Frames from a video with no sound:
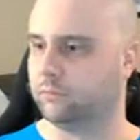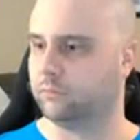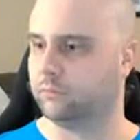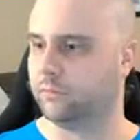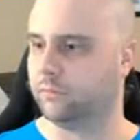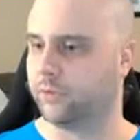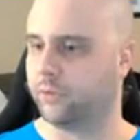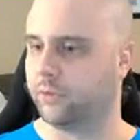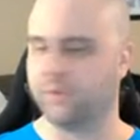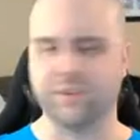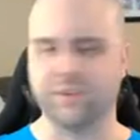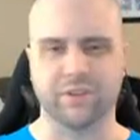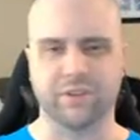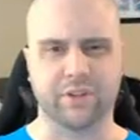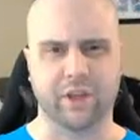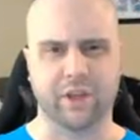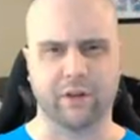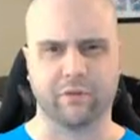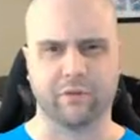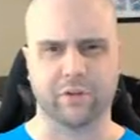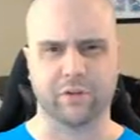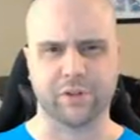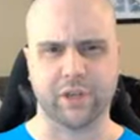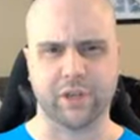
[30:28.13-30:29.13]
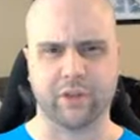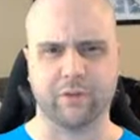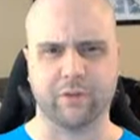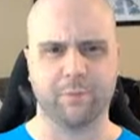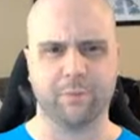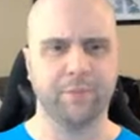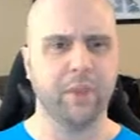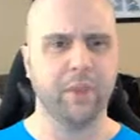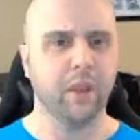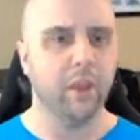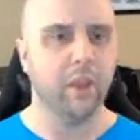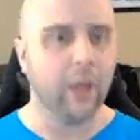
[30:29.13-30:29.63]
screen just got up for a second.
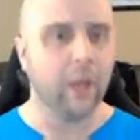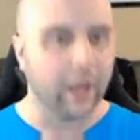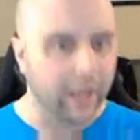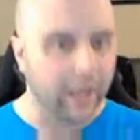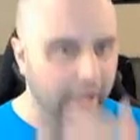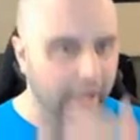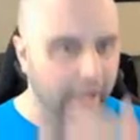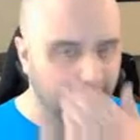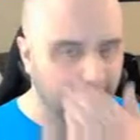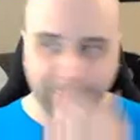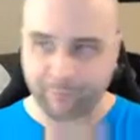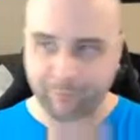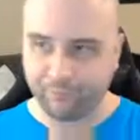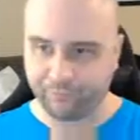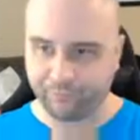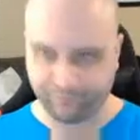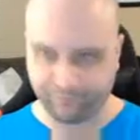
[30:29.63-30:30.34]
I want